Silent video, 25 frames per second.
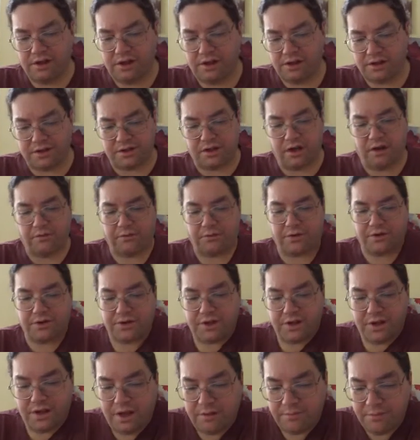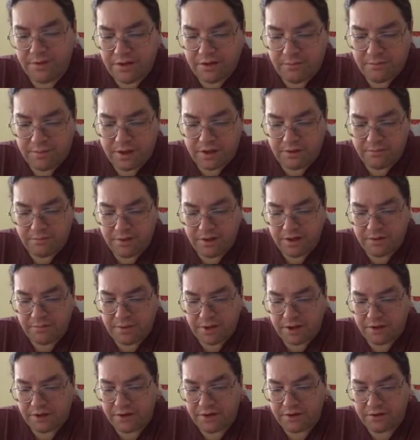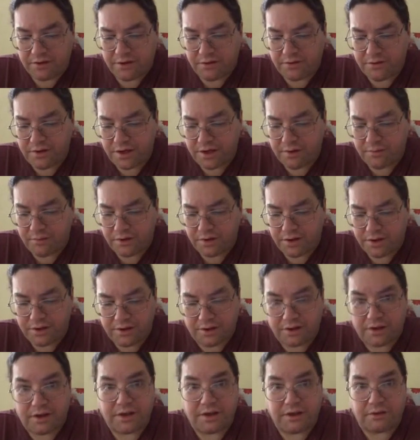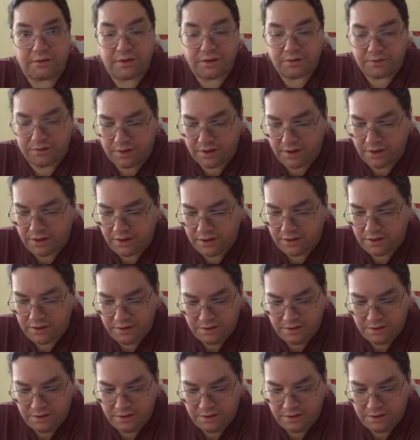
Software should not be, the be a barrier to 3D printing, and I agree with that.